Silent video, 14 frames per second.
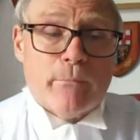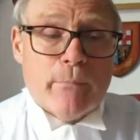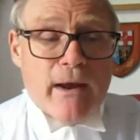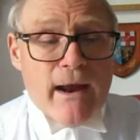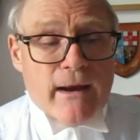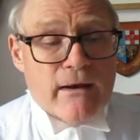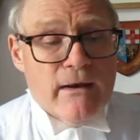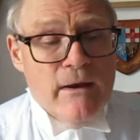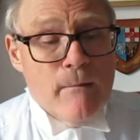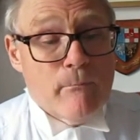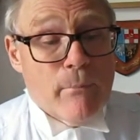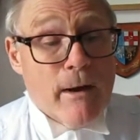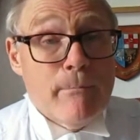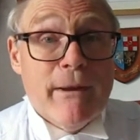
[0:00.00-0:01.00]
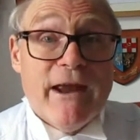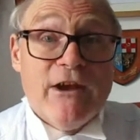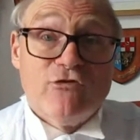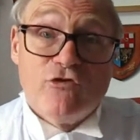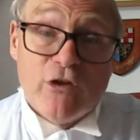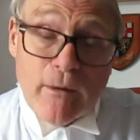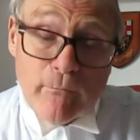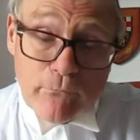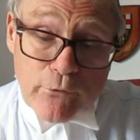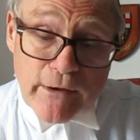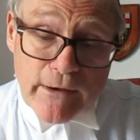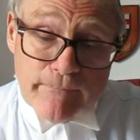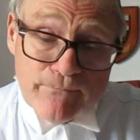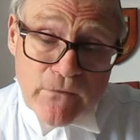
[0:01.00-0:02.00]
back, by page
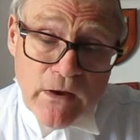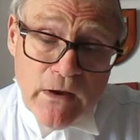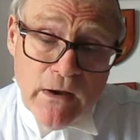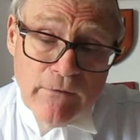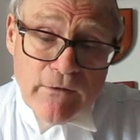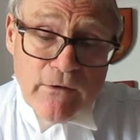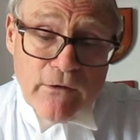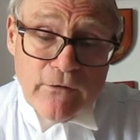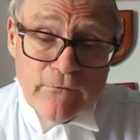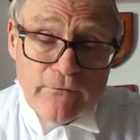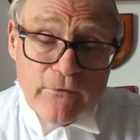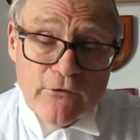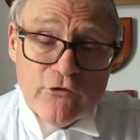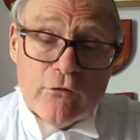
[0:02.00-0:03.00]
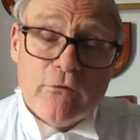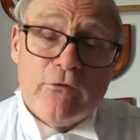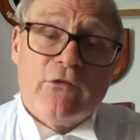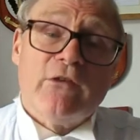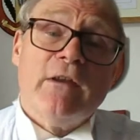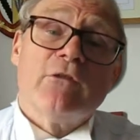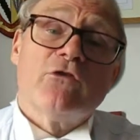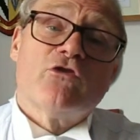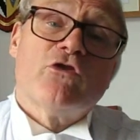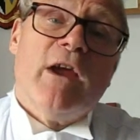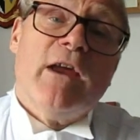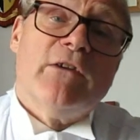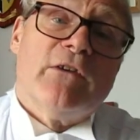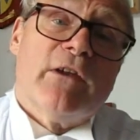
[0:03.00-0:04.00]
numbering. Then at the front, you can see the
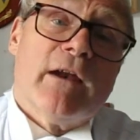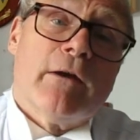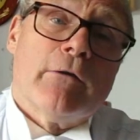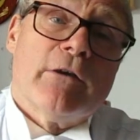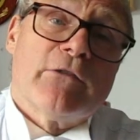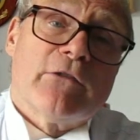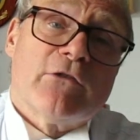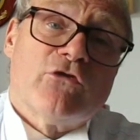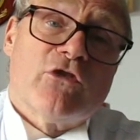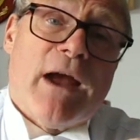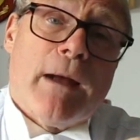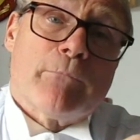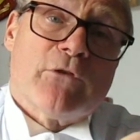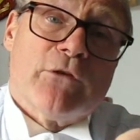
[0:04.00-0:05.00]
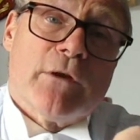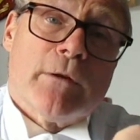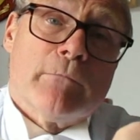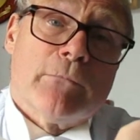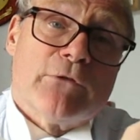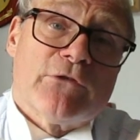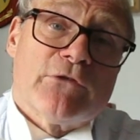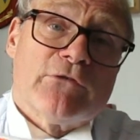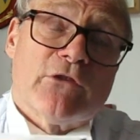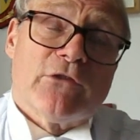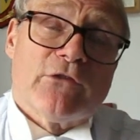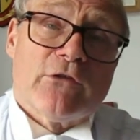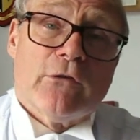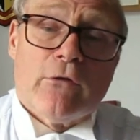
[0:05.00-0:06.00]
shaded areas, the chapter numbers,
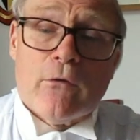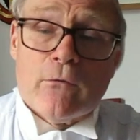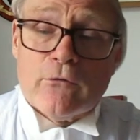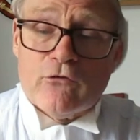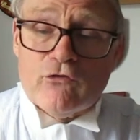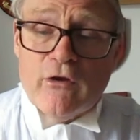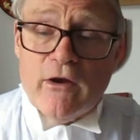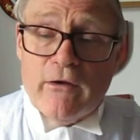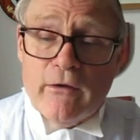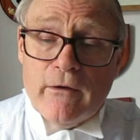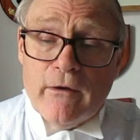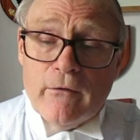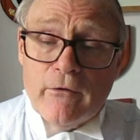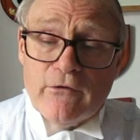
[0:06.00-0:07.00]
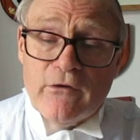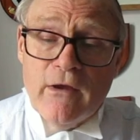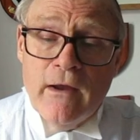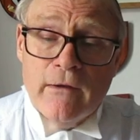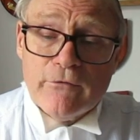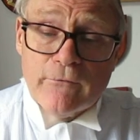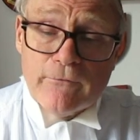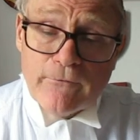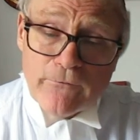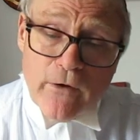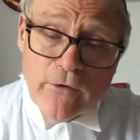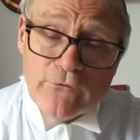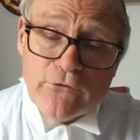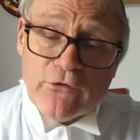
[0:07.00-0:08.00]
just so you know what the shaded areas. The
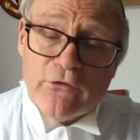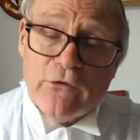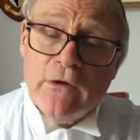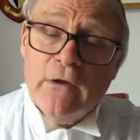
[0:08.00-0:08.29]
front,